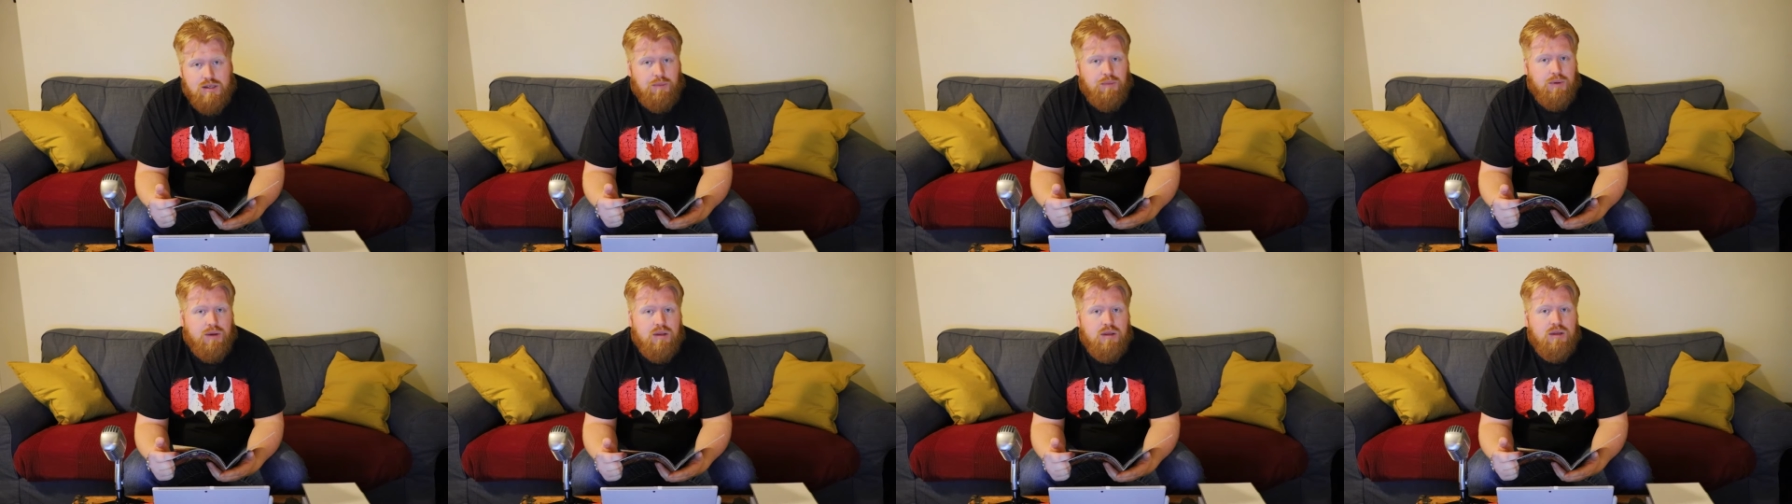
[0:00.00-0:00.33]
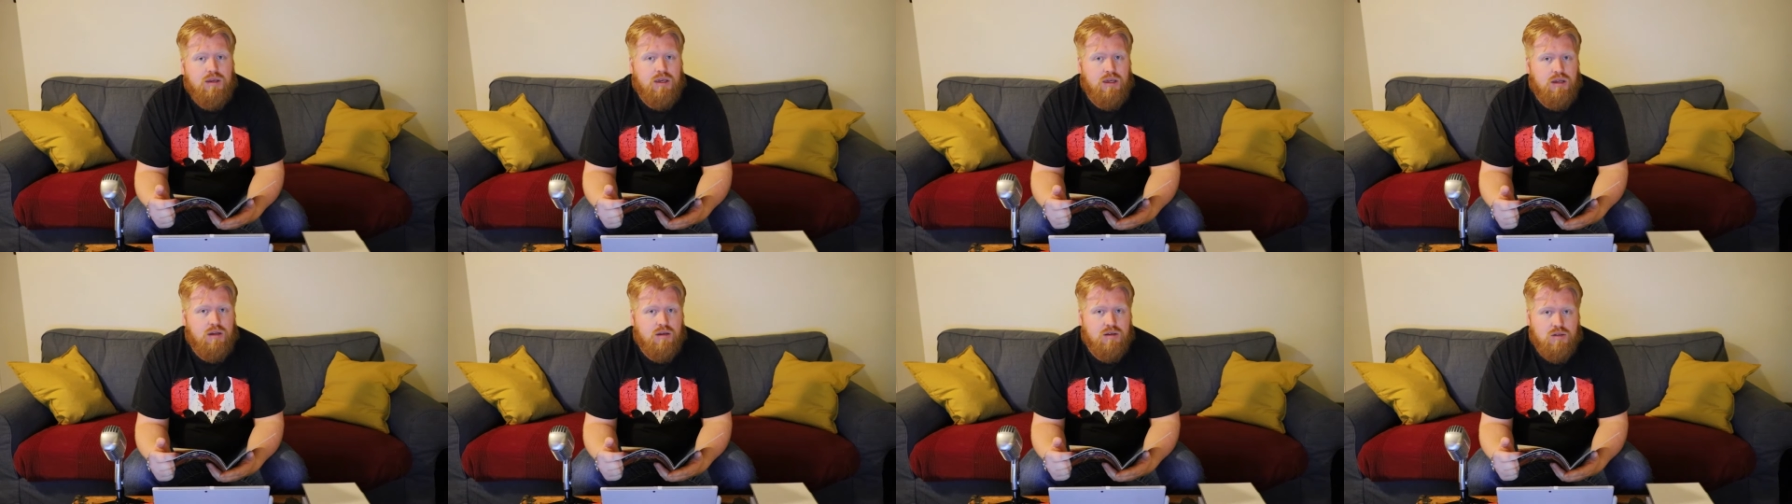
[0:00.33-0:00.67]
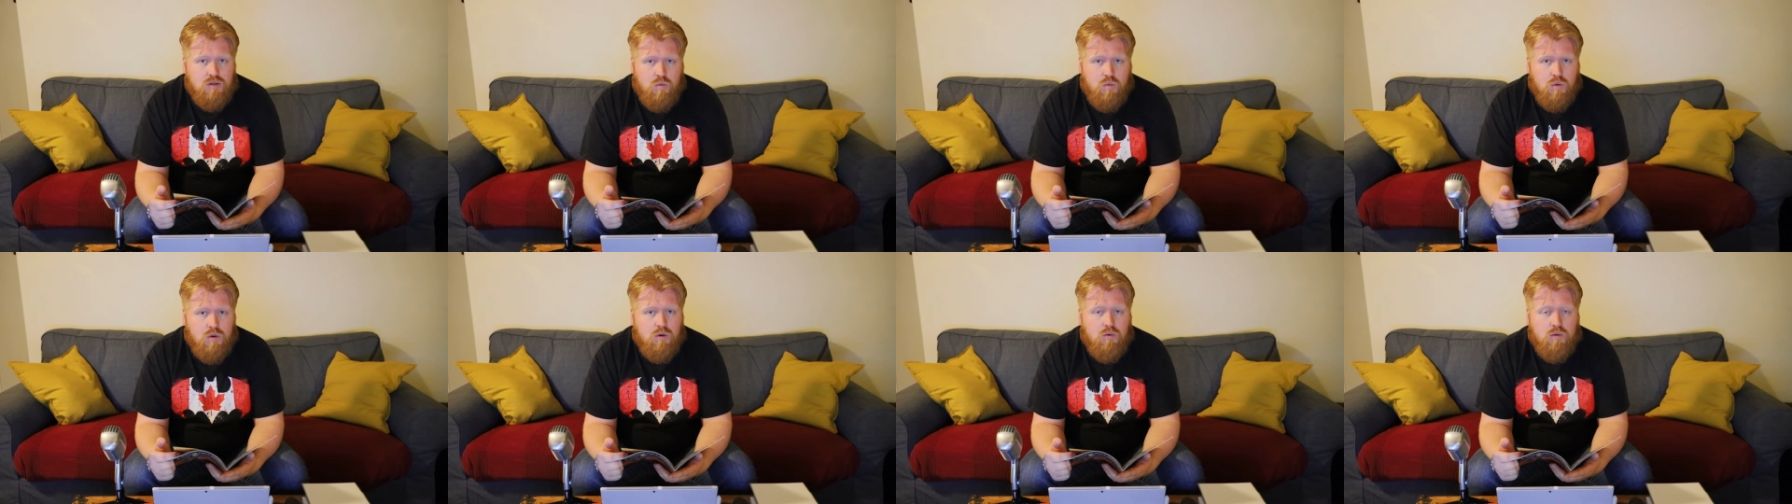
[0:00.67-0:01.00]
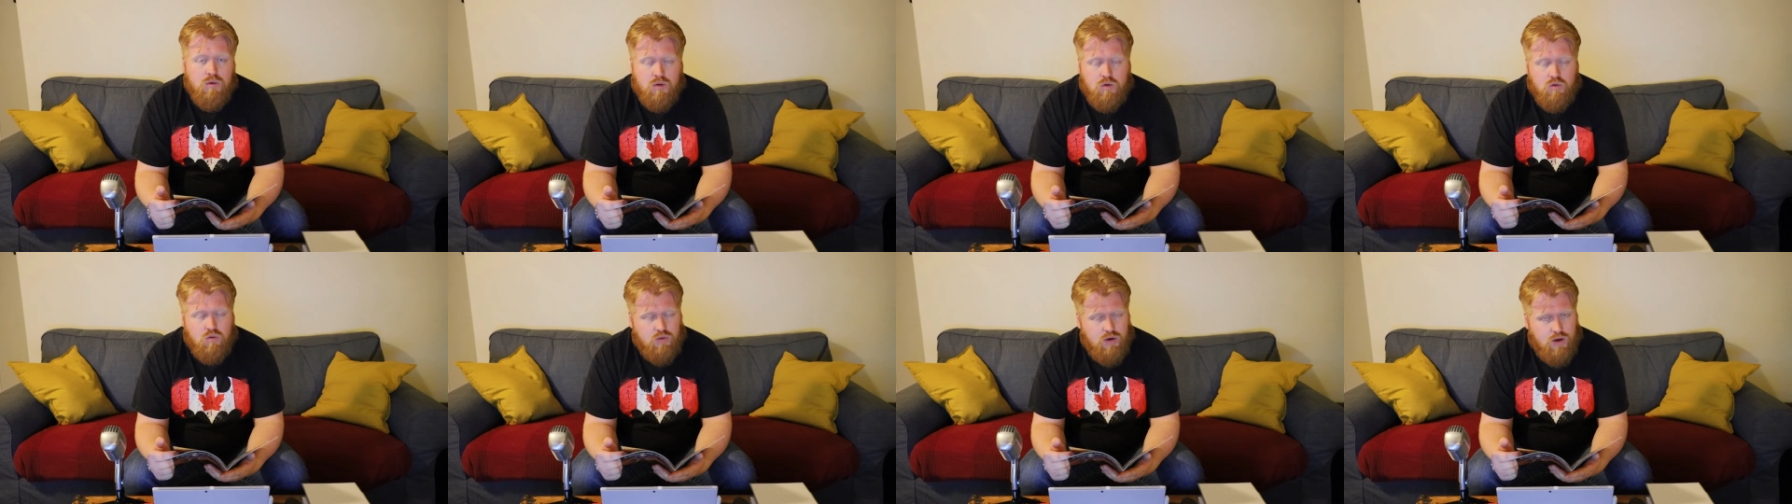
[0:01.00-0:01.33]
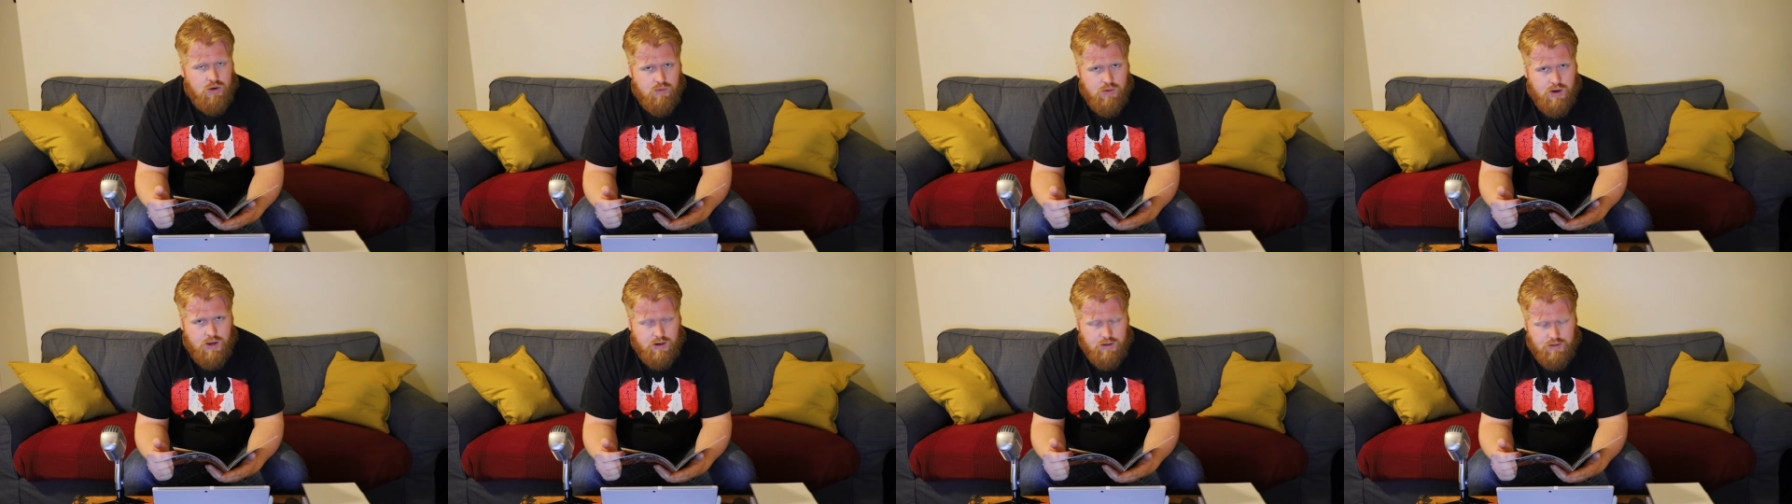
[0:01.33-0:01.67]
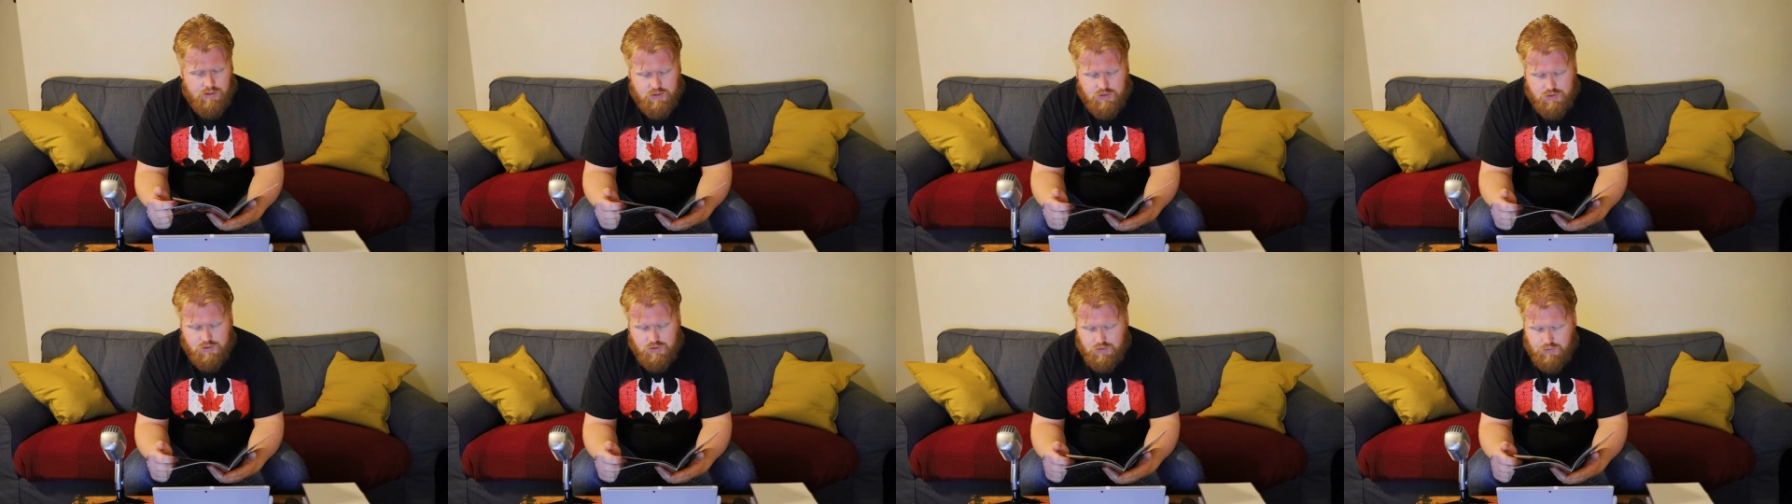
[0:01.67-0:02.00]
typically he does work with great
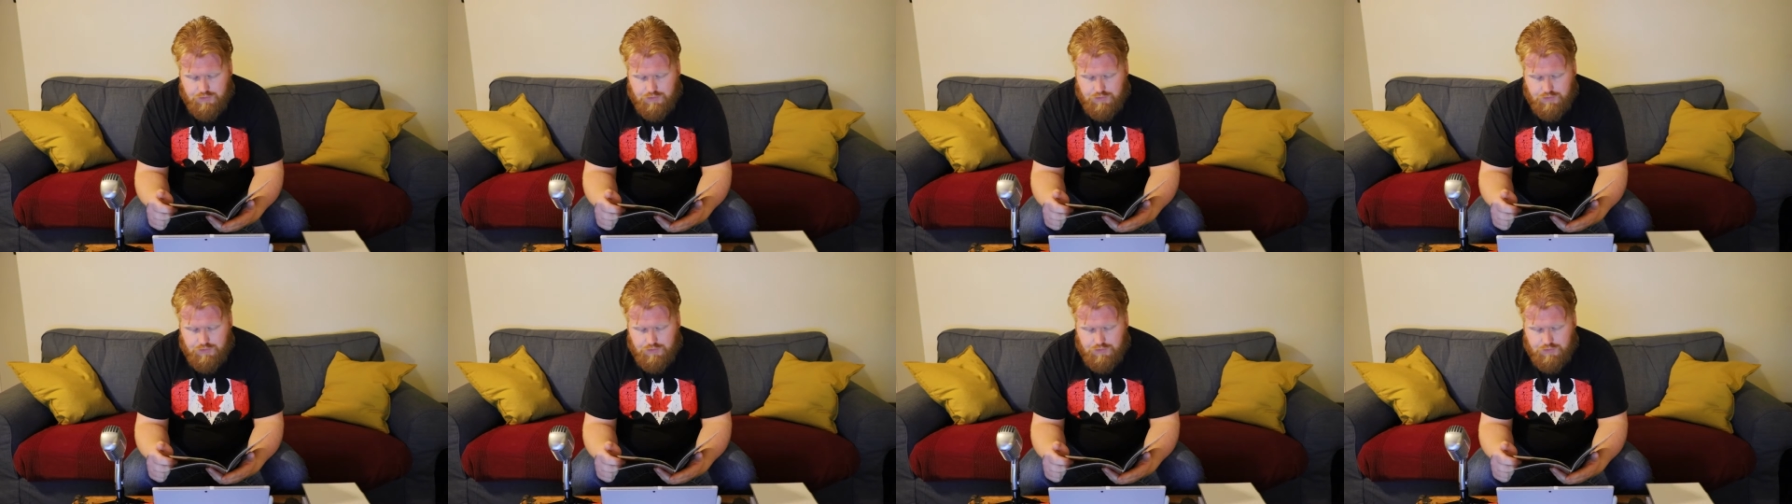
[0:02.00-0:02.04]
writers.